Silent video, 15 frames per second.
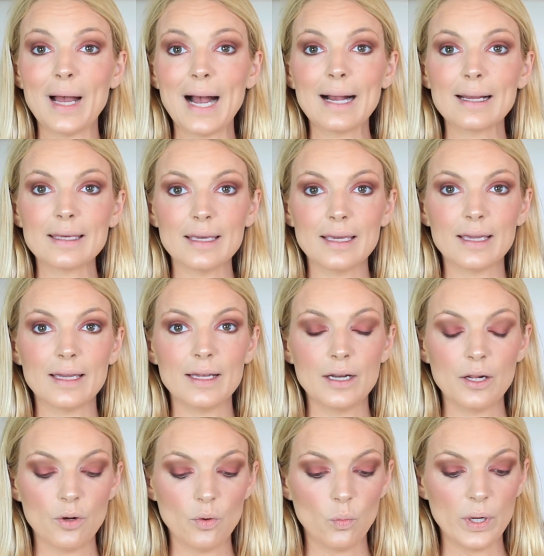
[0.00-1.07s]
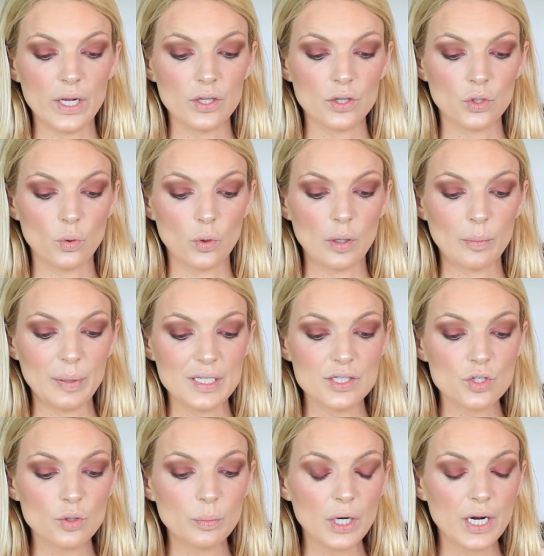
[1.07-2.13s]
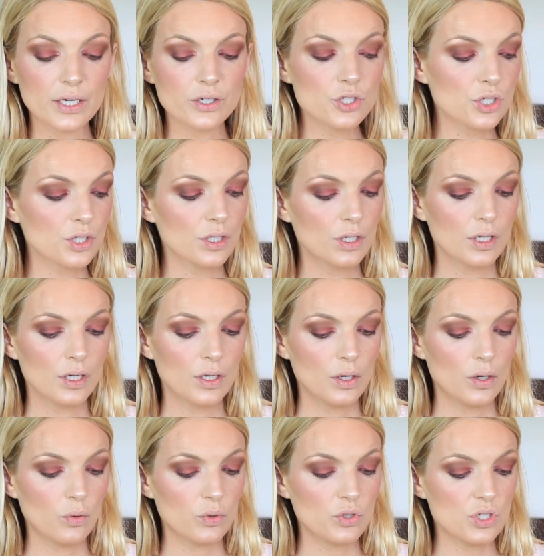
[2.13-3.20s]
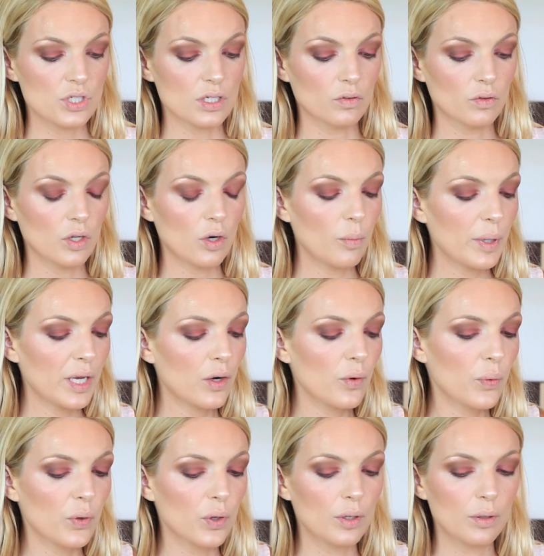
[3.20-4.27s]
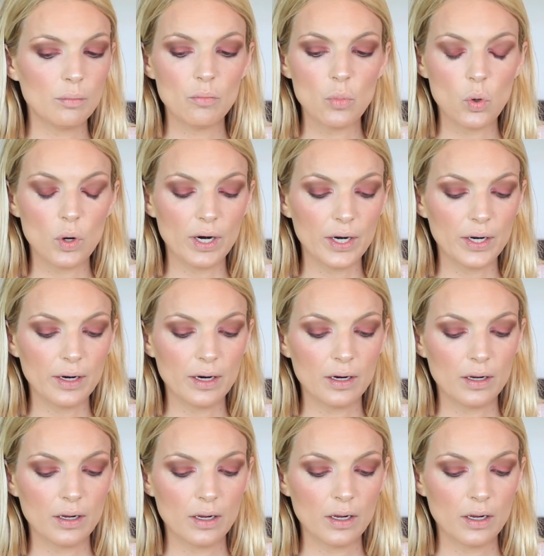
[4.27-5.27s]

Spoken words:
back in with your pencil brush with just a little bit more